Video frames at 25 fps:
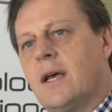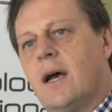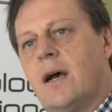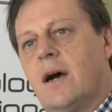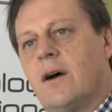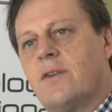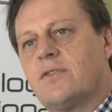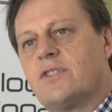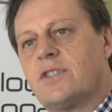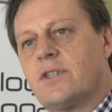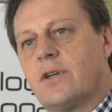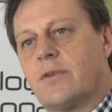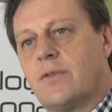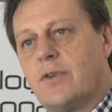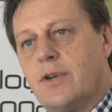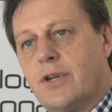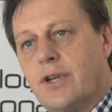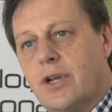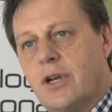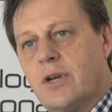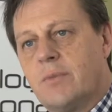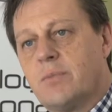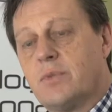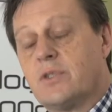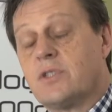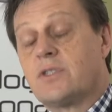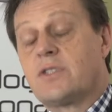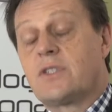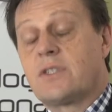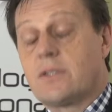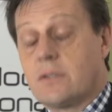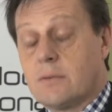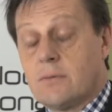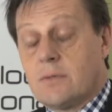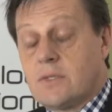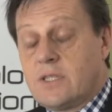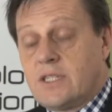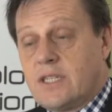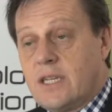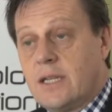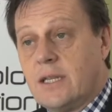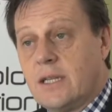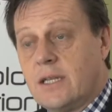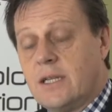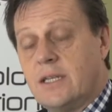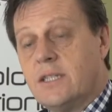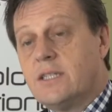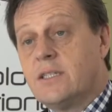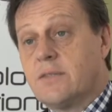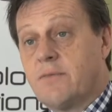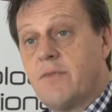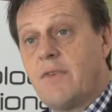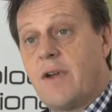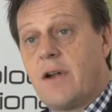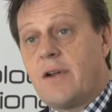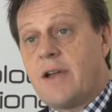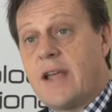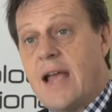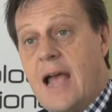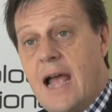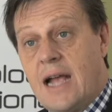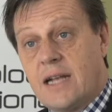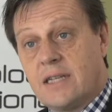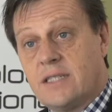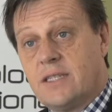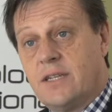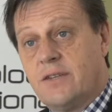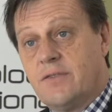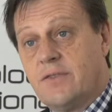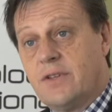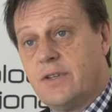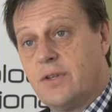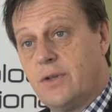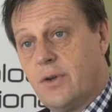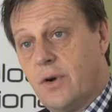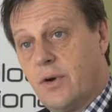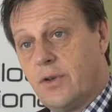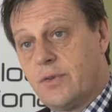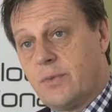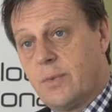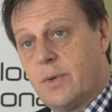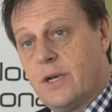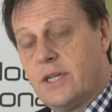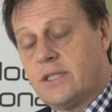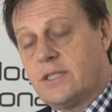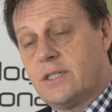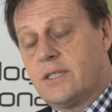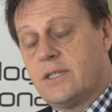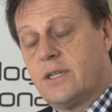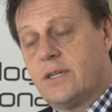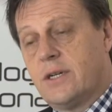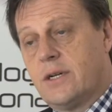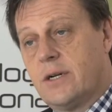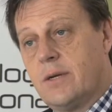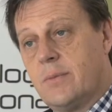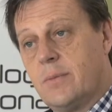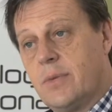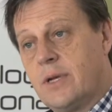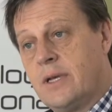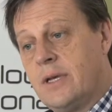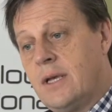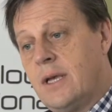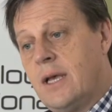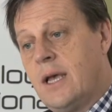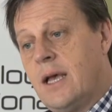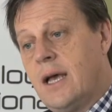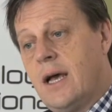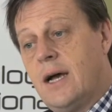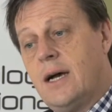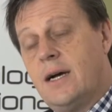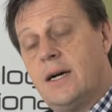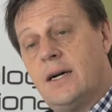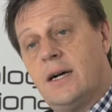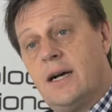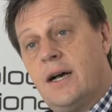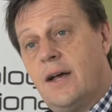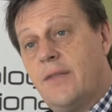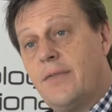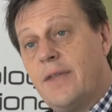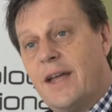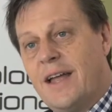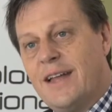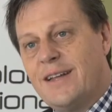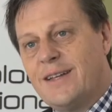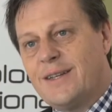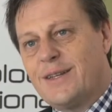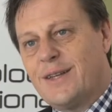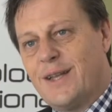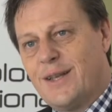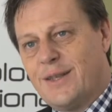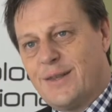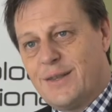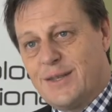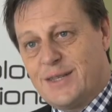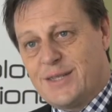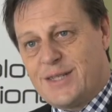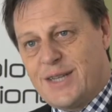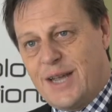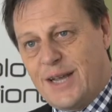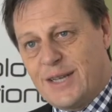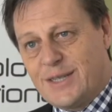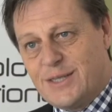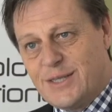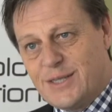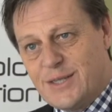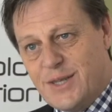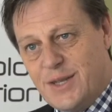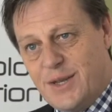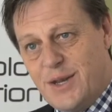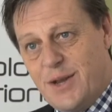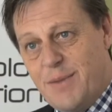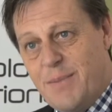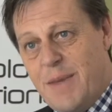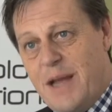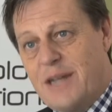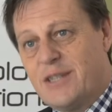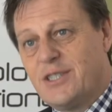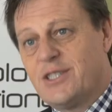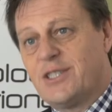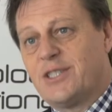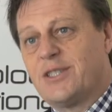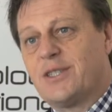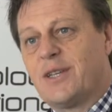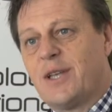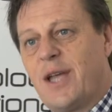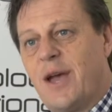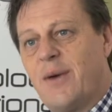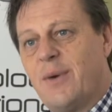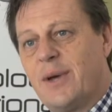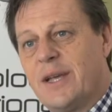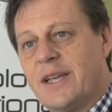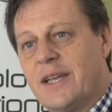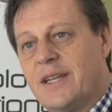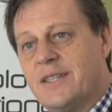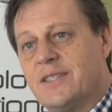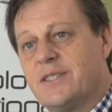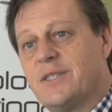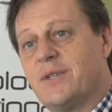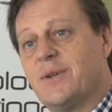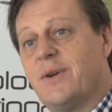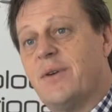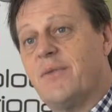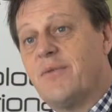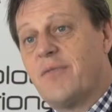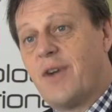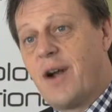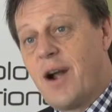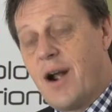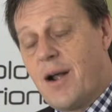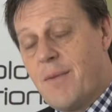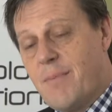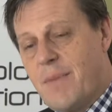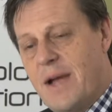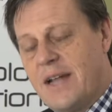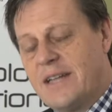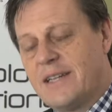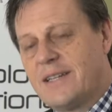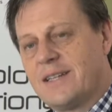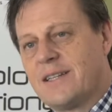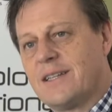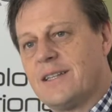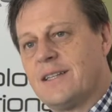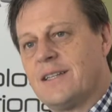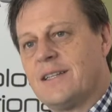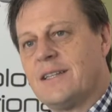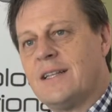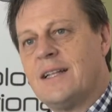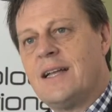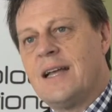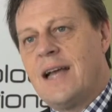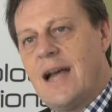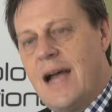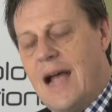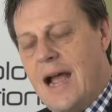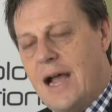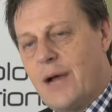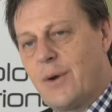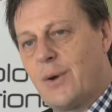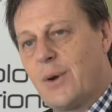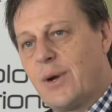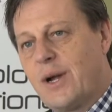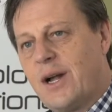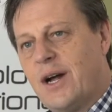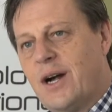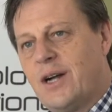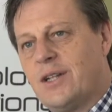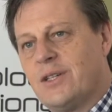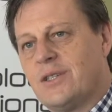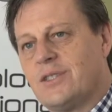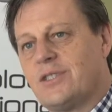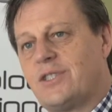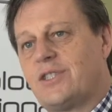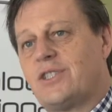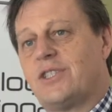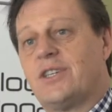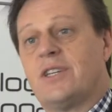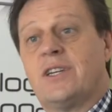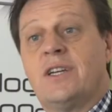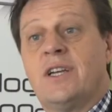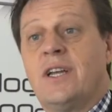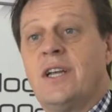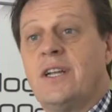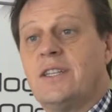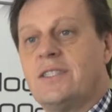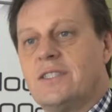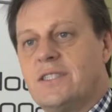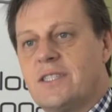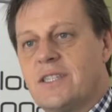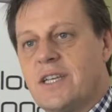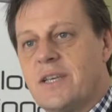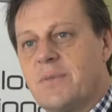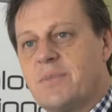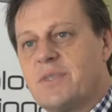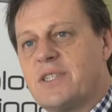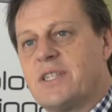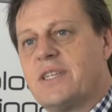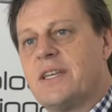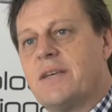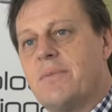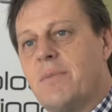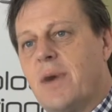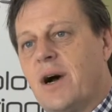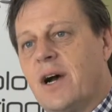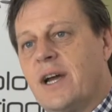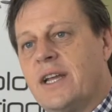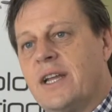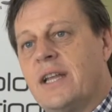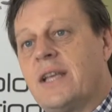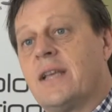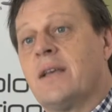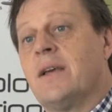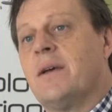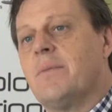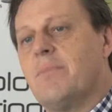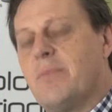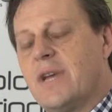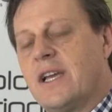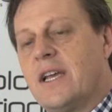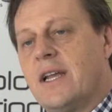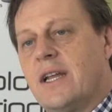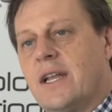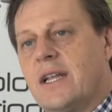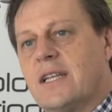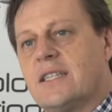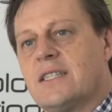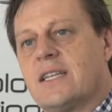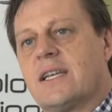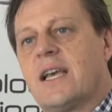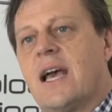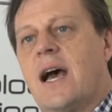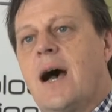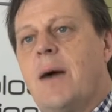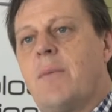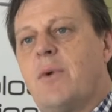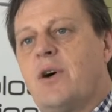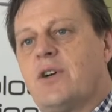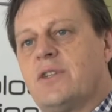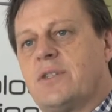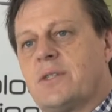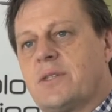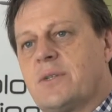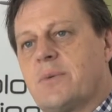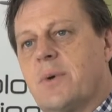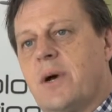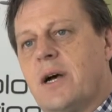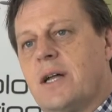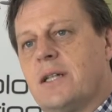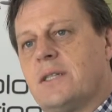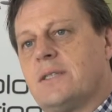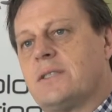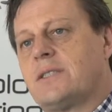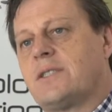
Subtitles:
Offshore renewables still is very active in northwest Europe. And then the sectors that you mentioned going into environmental, aquaculture, deep sea mining, beginning to come on as well.